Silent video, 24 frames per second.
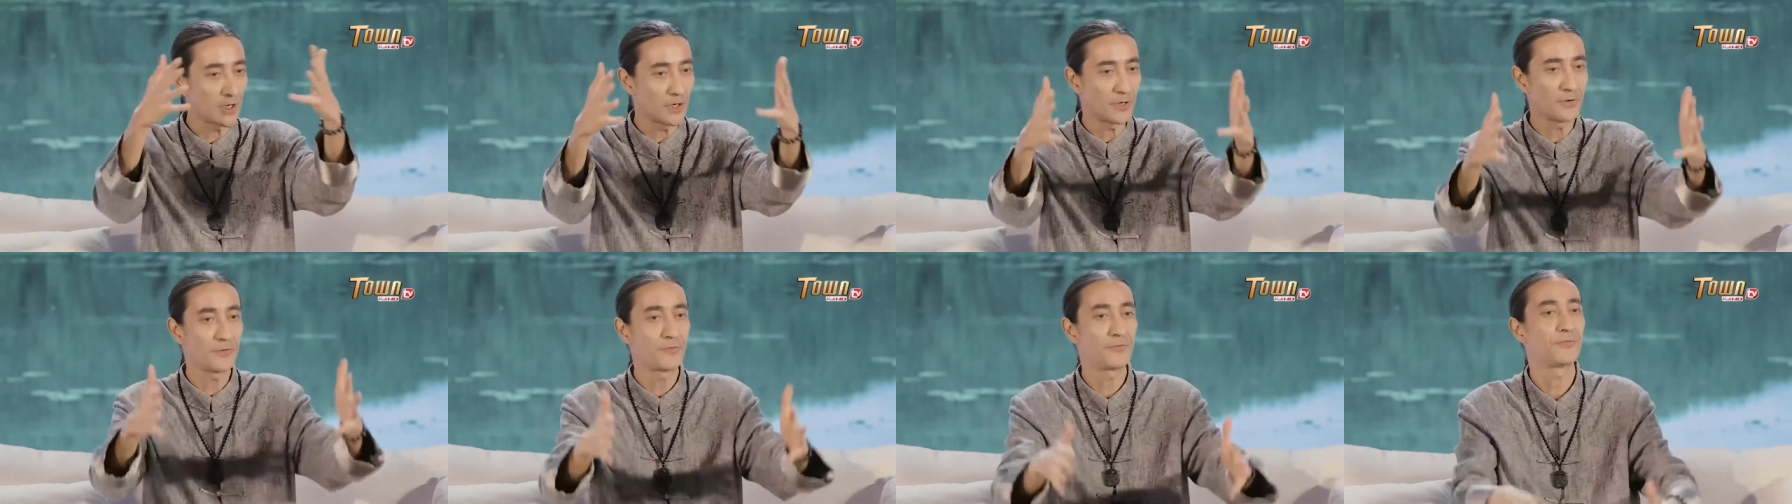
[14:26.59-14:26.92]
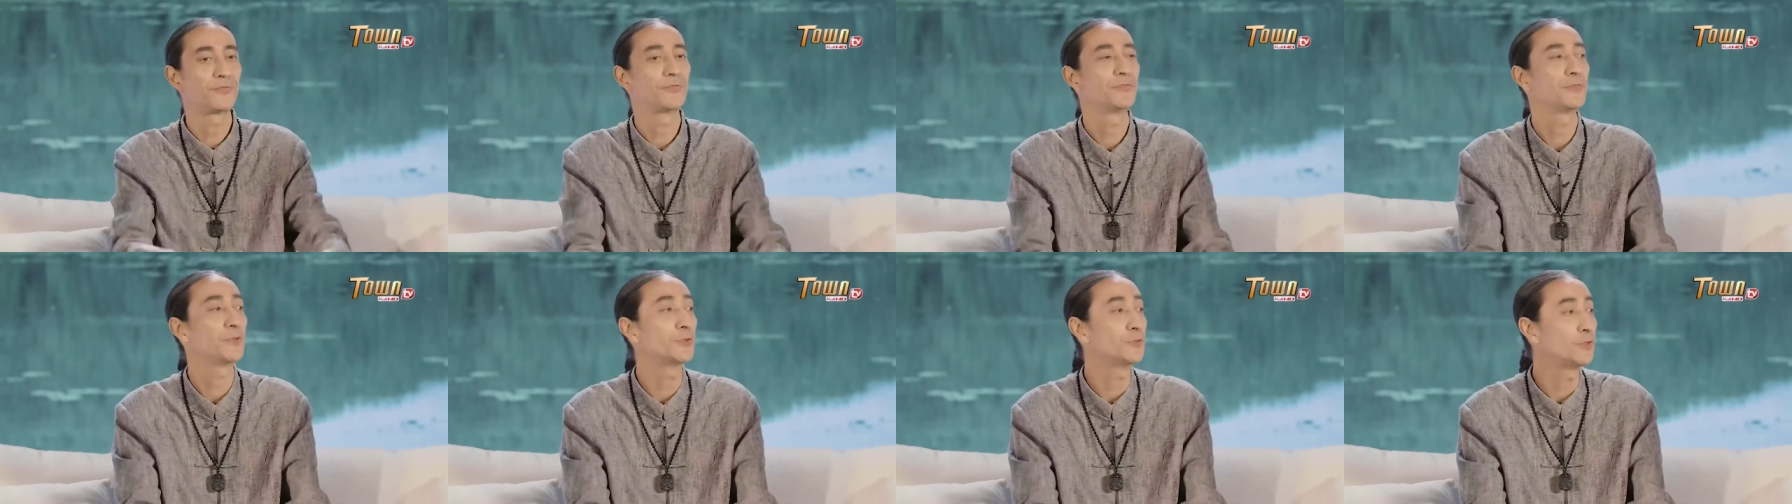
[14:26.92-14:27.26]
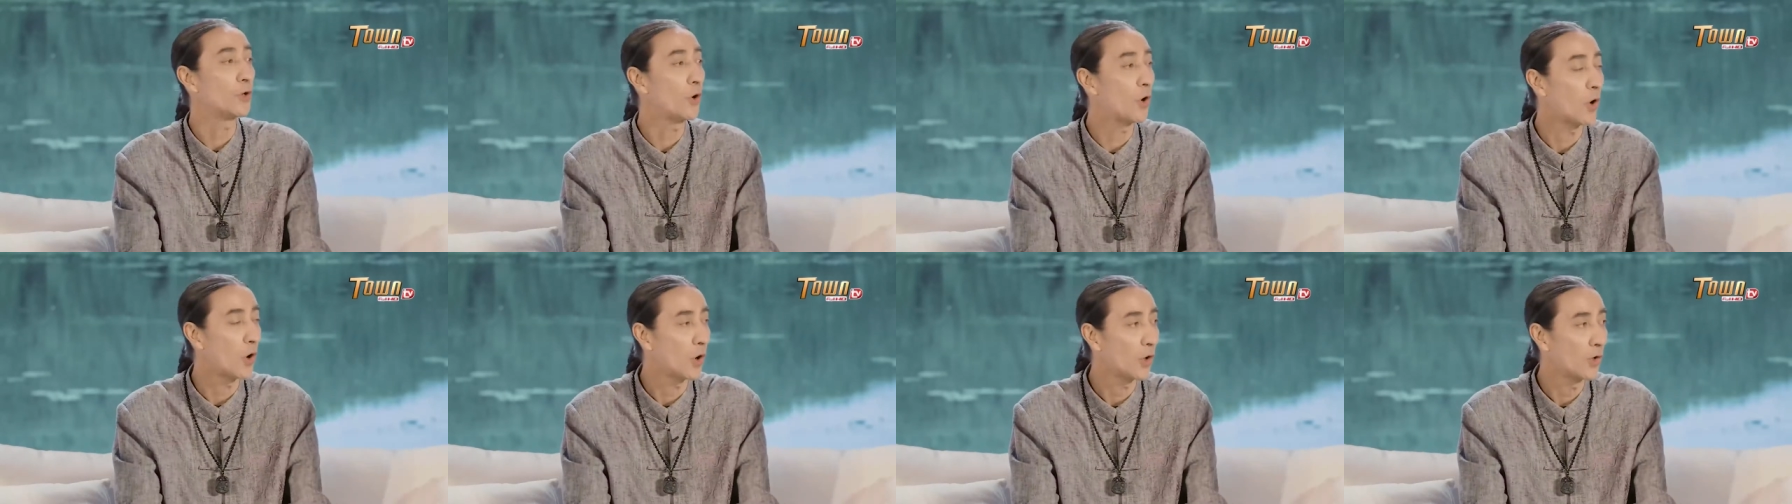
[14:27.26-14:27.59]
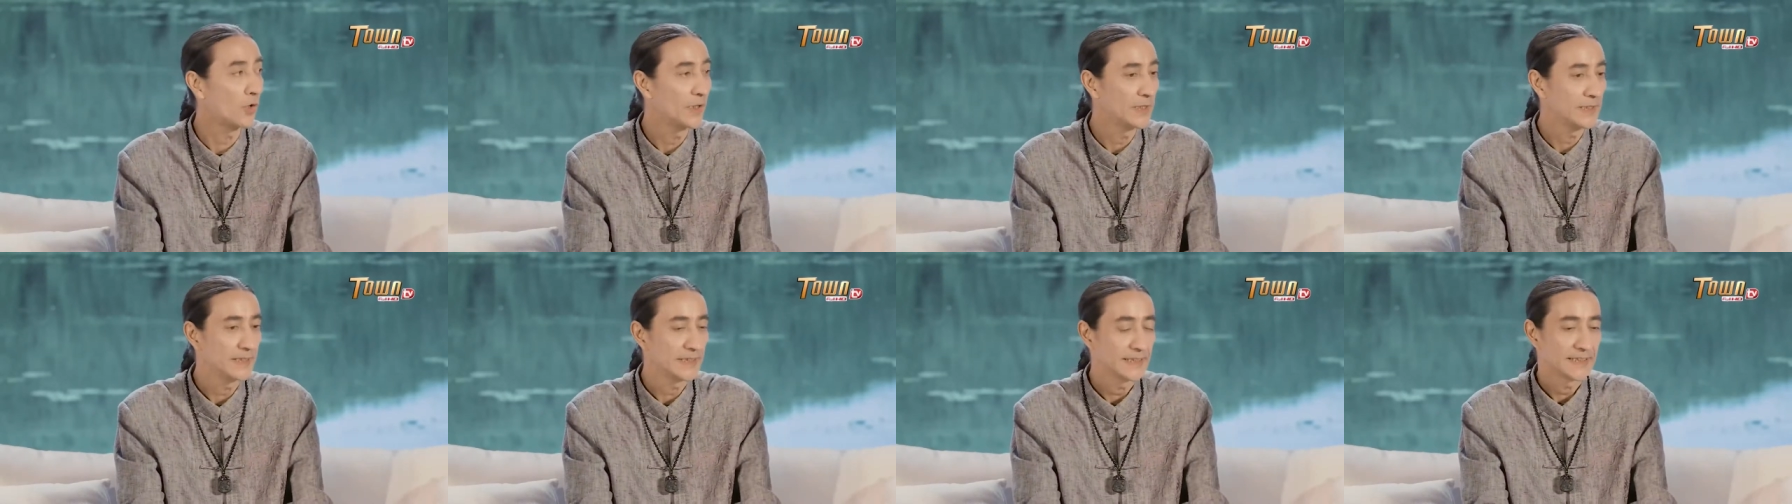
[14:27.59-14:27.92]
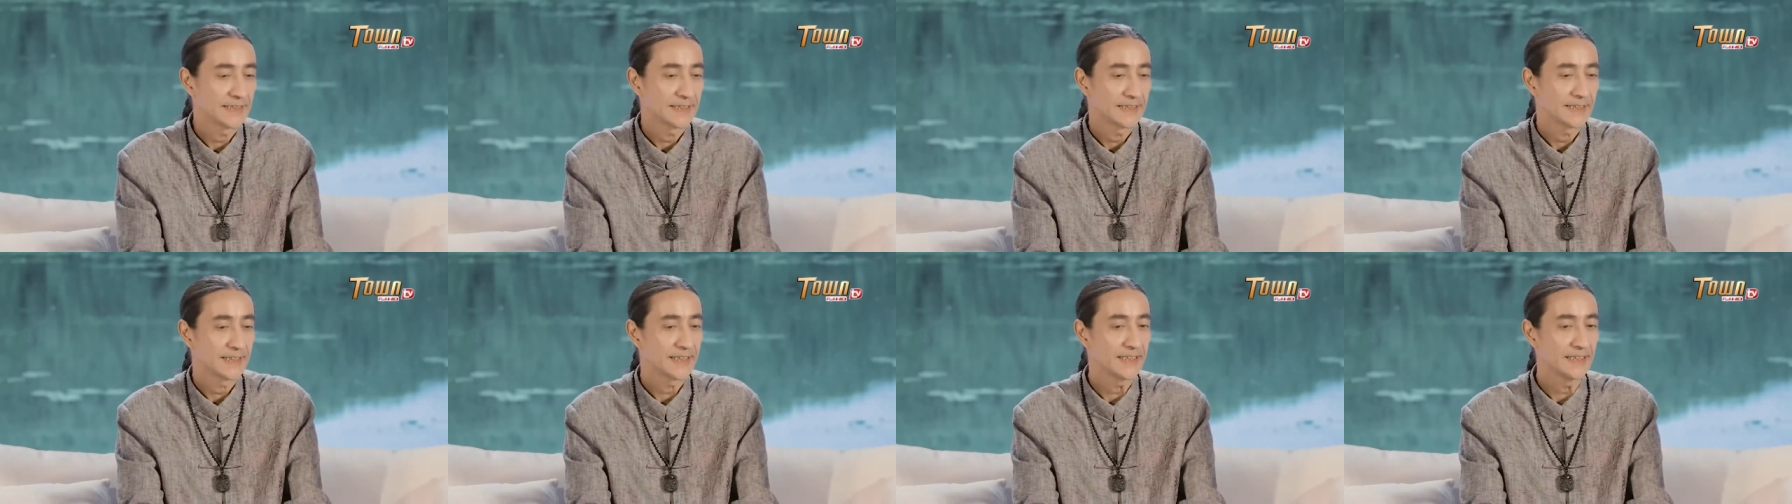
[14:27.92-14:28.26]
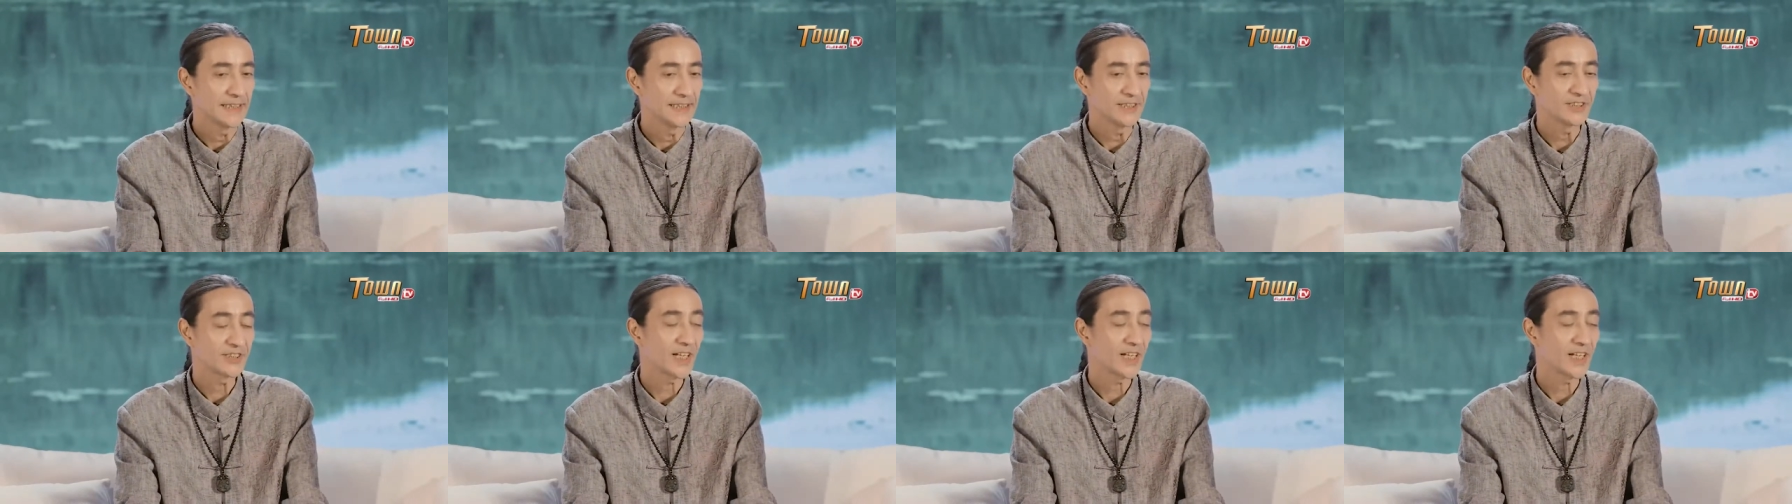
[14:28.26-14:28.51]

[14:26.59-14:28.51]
of the door in